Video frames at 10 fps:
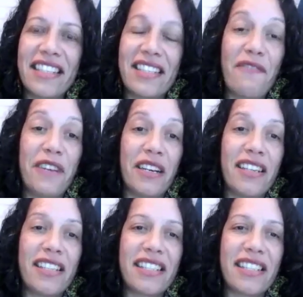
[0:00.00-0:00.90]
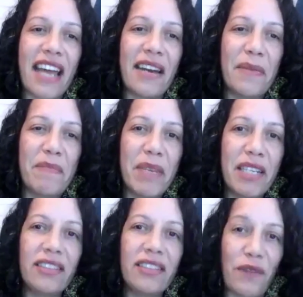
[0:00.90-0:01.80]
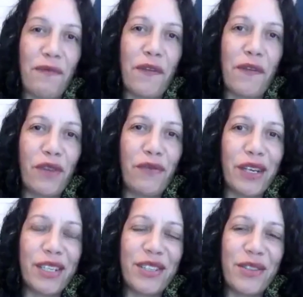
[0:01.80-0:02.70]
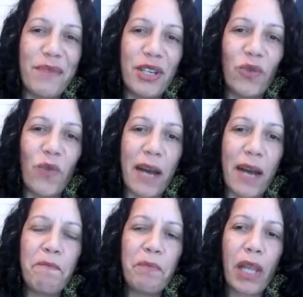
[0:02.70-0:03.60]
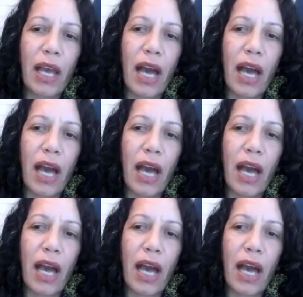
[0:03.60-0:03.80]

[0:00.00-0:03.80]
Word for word: traverse, that middle, it was the fifth traverse, so the middle one,